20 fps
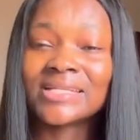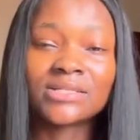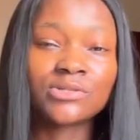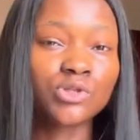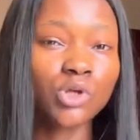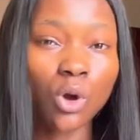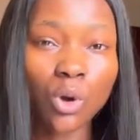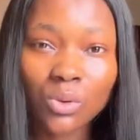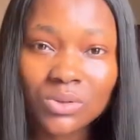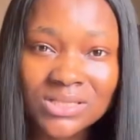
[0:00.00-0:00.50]

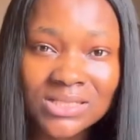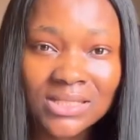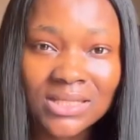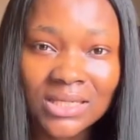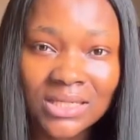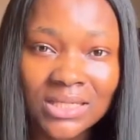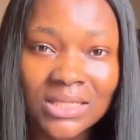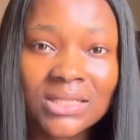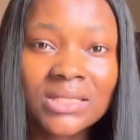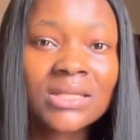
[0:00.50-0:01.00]
dull
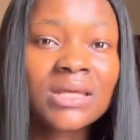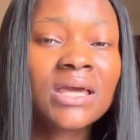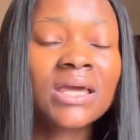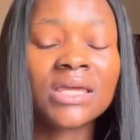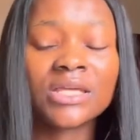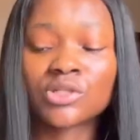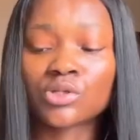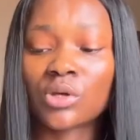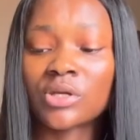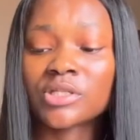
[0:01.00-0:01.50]
skin
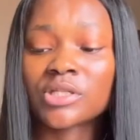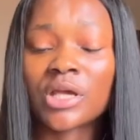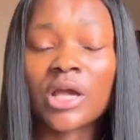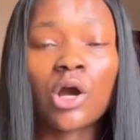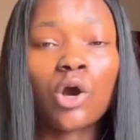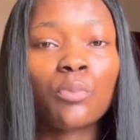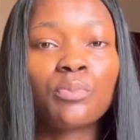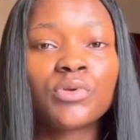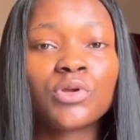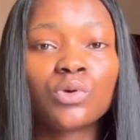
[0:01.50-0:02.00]
it's going to
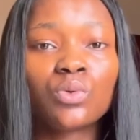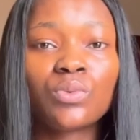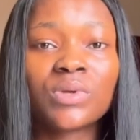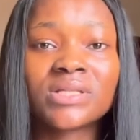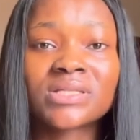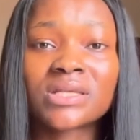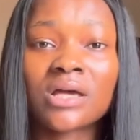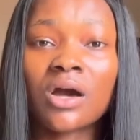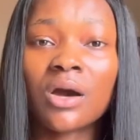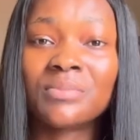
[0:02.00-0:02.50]
help you
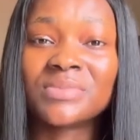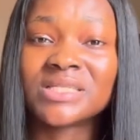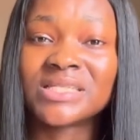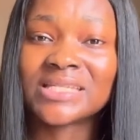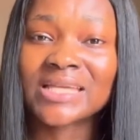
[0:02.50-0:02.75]
with um,